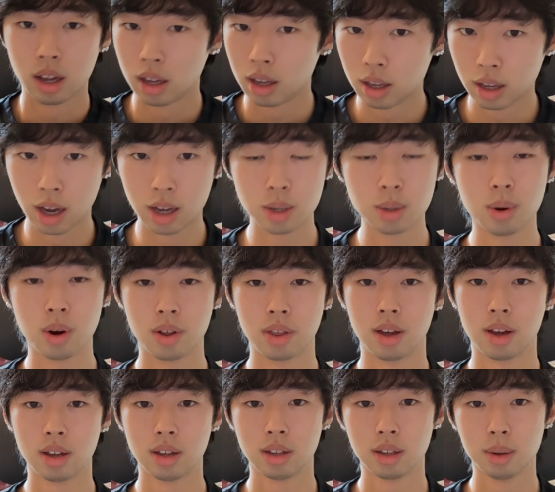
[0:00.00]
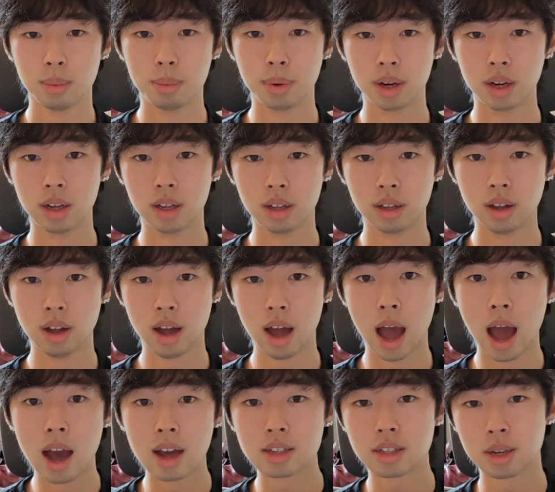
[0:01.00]
I do all that. But
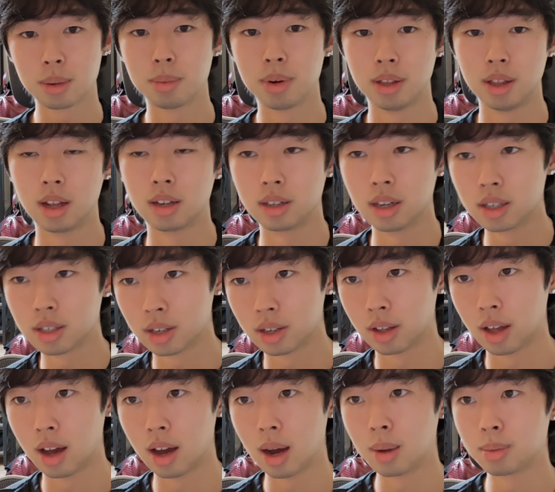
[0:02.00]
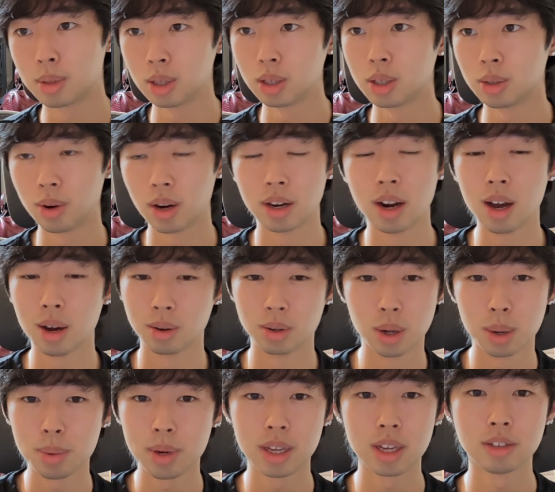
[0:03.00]
as somebody that does all that, I'm telling you right now,
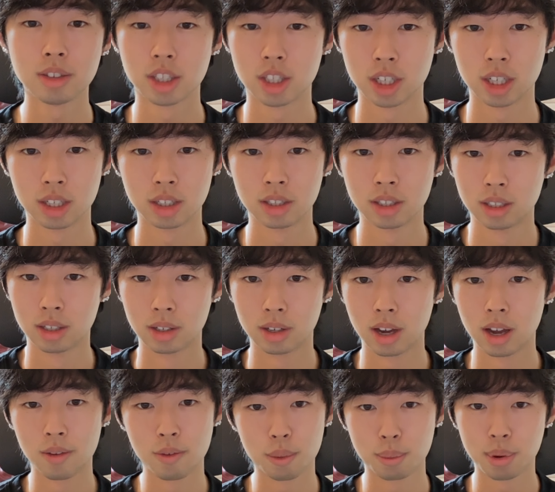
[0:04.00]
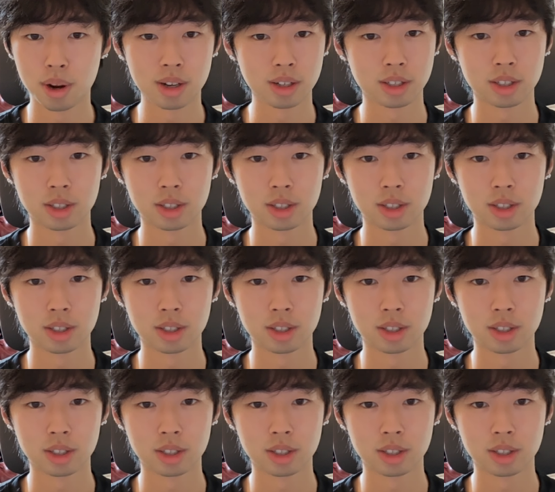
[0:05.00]
nobody gives a shit, okay, if your products are